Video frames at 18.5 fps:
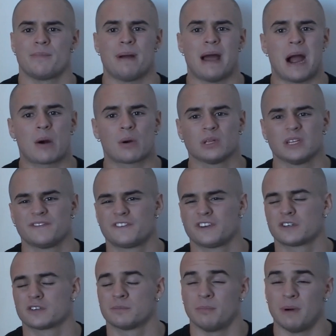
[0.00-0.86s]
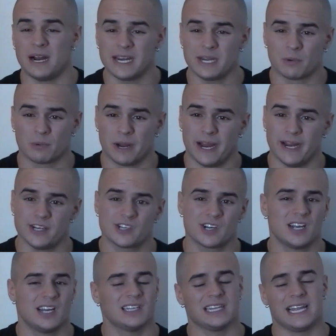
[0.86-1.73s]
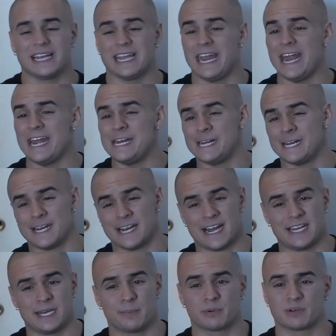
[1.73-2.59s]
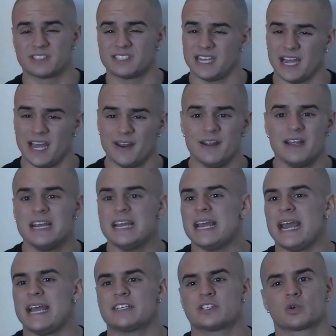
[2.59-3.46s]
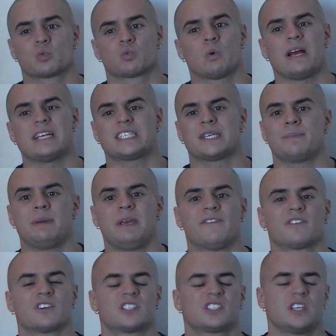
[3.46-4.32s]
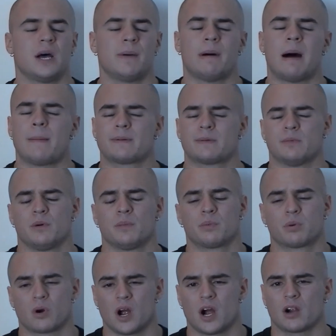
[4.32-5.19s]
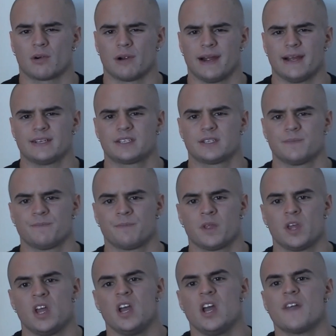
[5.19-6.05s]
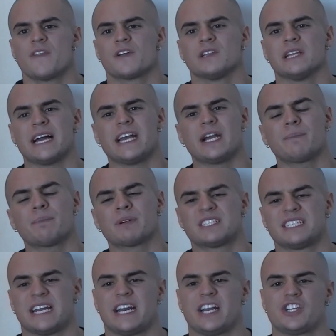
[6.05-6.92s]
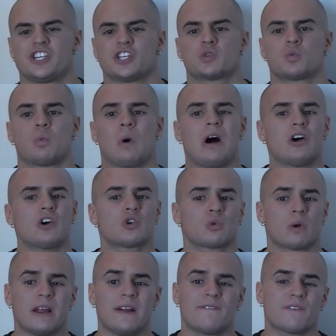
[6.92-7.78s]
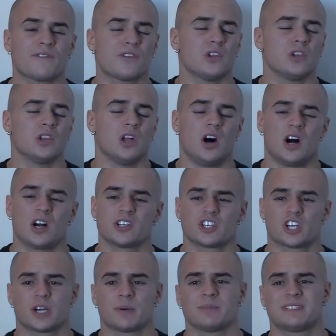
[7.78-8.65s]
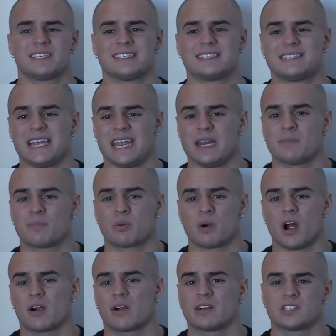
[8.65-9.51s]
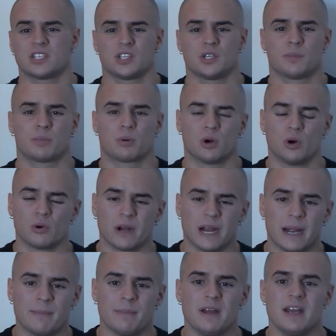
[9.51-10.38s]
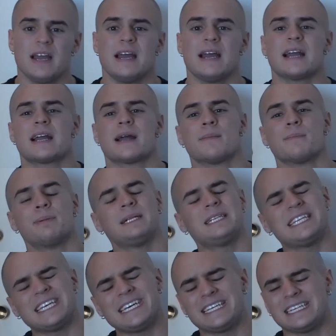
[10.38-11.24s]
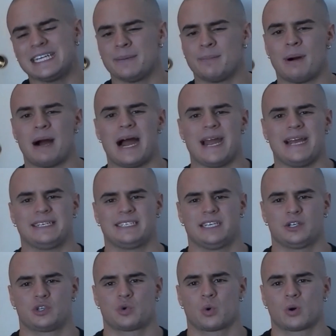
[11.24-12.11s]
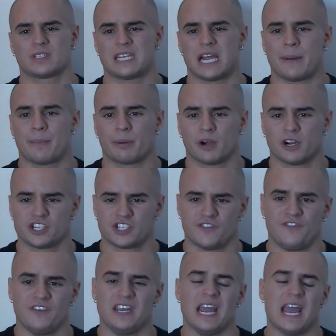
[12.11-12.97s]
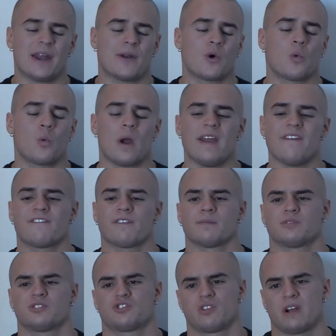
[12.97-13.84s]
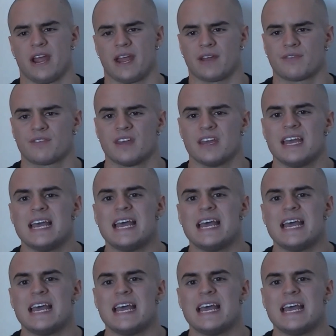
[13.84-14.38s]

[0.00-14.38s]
in the powerlifter's money range, like 80 to 90%, is a recipe for suboptimal progress. The lighter percentages, while great for the long-term sustained progress on the program, completely biased it towards hypertrophy and away from strength.